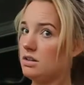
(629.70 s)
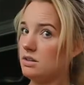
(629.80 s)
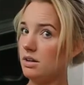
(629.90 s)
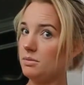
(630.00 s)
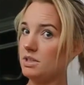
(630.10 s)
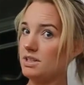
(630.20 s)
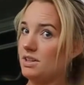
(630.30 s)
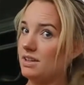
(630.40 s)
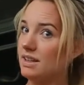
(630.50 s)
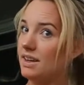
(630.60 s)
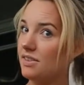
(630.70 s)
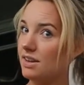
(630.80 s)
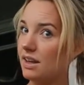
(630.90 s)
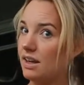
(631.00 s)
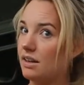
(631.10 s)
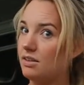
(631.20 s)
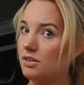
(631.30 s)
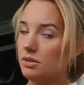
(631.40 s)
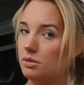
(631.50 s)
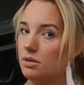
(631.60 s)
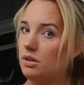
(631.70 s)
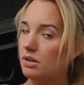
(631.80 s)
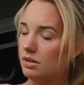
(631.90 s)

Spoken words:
So I'm just gonna leave it like a little